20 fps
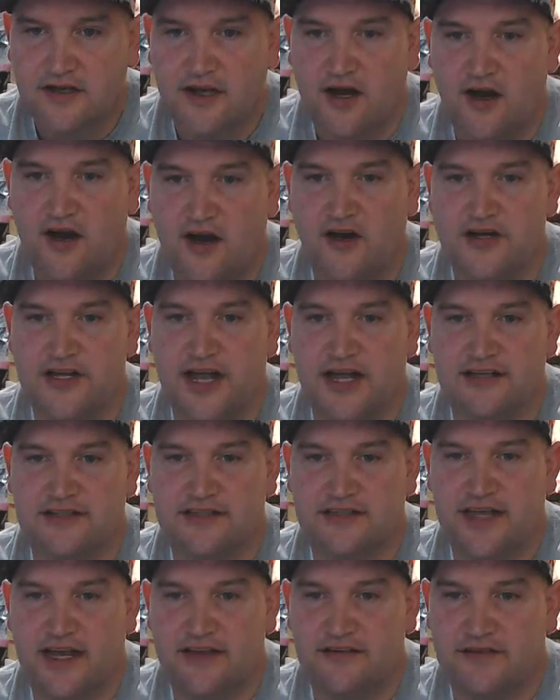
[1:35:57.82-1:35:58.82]
Oh yeah,
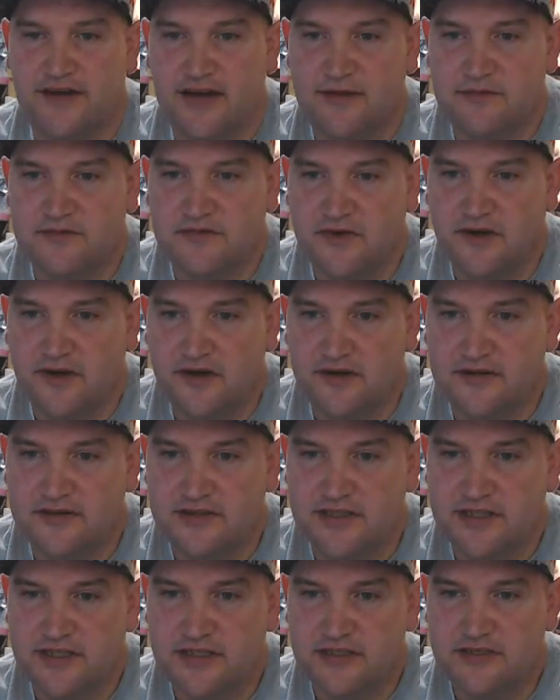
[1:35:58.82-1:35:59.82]
skate ramps for
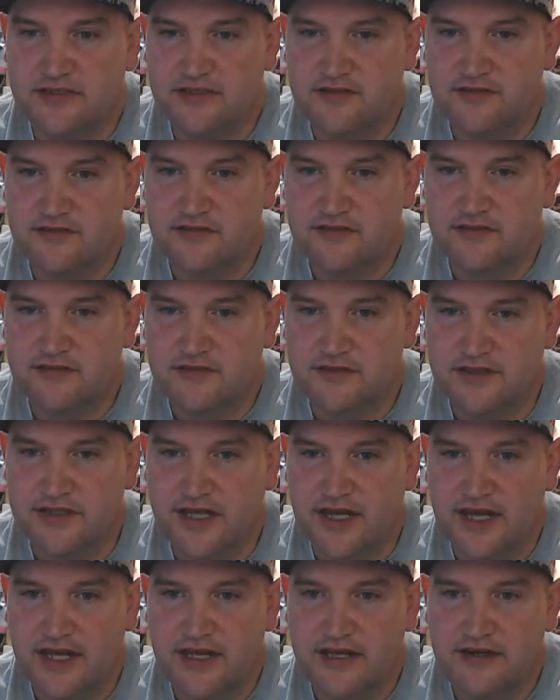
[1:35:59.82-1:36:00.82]
RC.
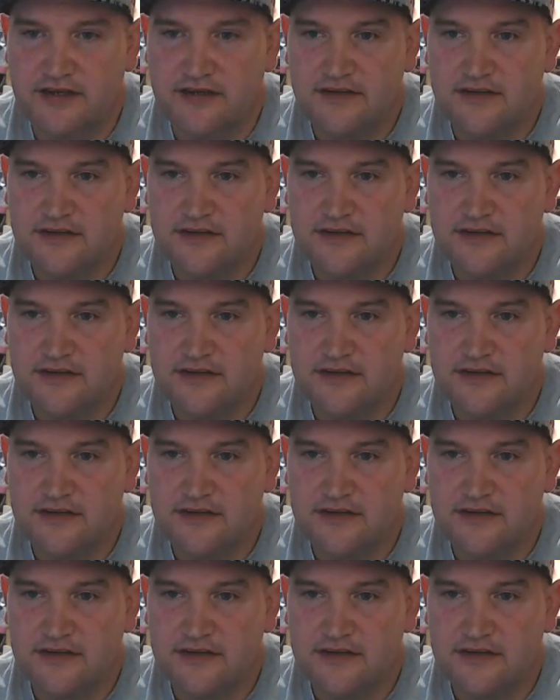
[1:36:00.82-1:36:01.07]
Yeah.